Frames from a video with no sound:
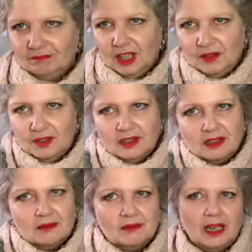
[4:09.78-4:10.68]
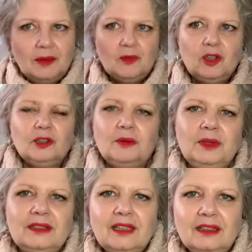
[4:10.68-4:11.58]
gifts I'm gonna be
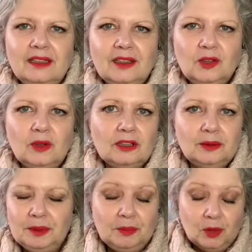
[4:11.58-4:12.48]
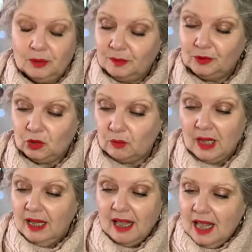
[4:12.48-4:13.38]
sending to other people. So
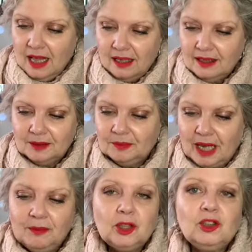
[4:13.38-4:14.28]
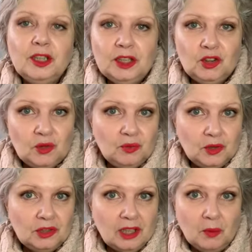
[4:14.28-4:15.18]
I'm not going to
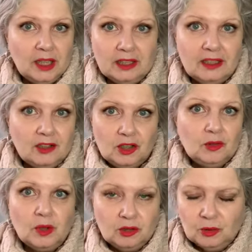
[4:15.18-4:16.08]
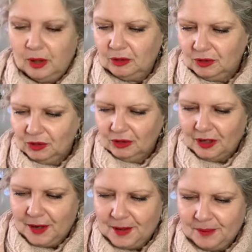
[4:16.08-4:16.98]
say what it is. It was about,
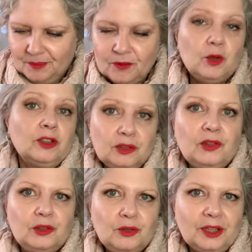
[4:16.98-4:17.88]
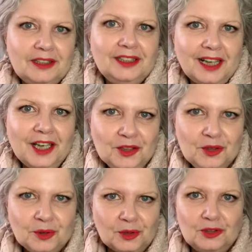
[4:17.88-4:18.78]
it was 29
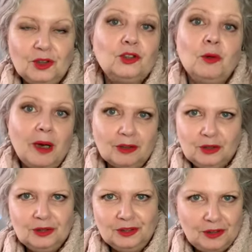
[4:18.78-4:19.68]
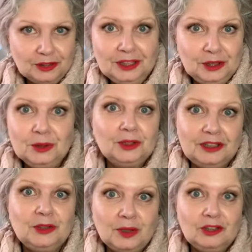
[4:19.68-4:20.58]
euros, not about 30 euros,
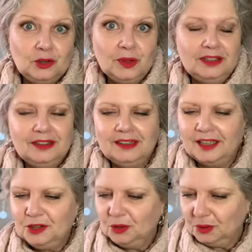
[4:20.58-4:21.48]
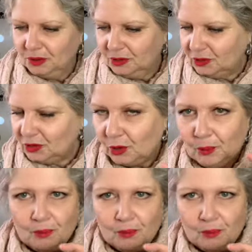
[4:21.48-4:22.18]
it was 29 euros. So,